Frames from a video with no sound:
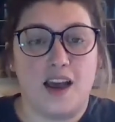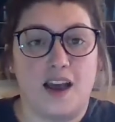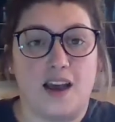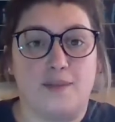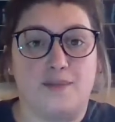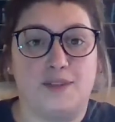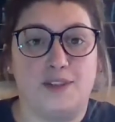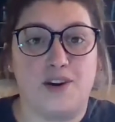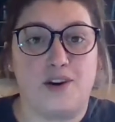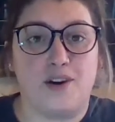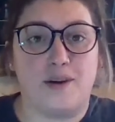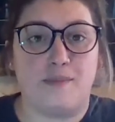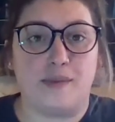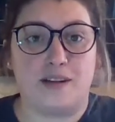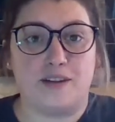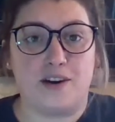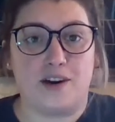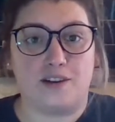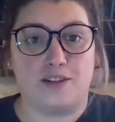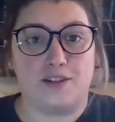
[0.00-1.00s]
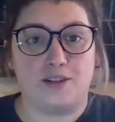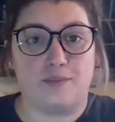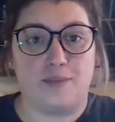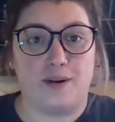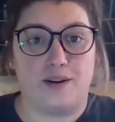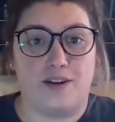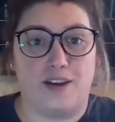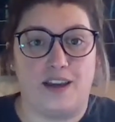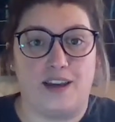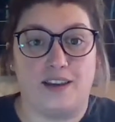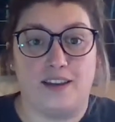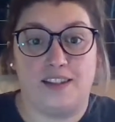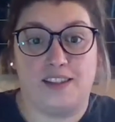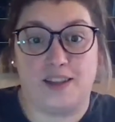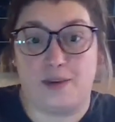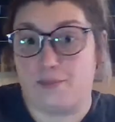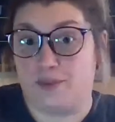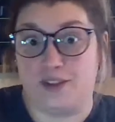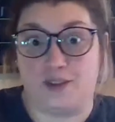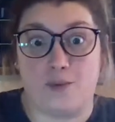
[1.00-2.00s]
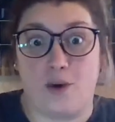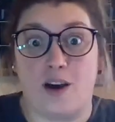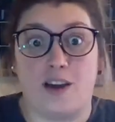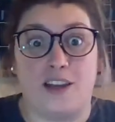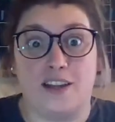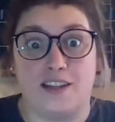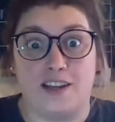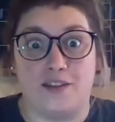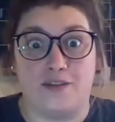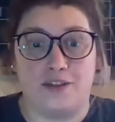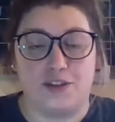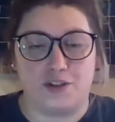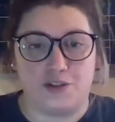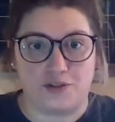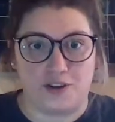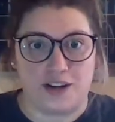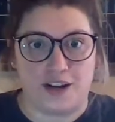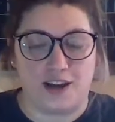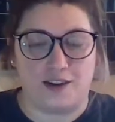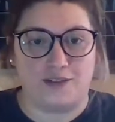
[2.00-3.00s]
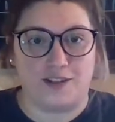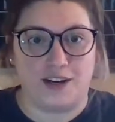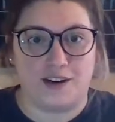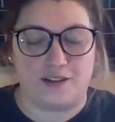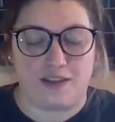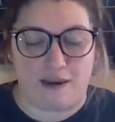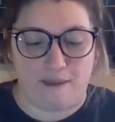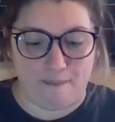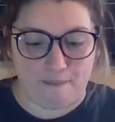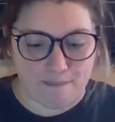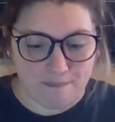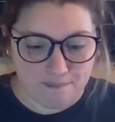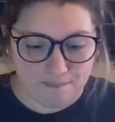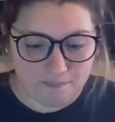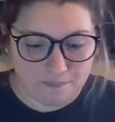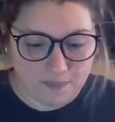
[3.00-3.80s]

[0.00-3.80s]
I'm sorry, my dogs are barking. Someone's walking down the street. How dare them?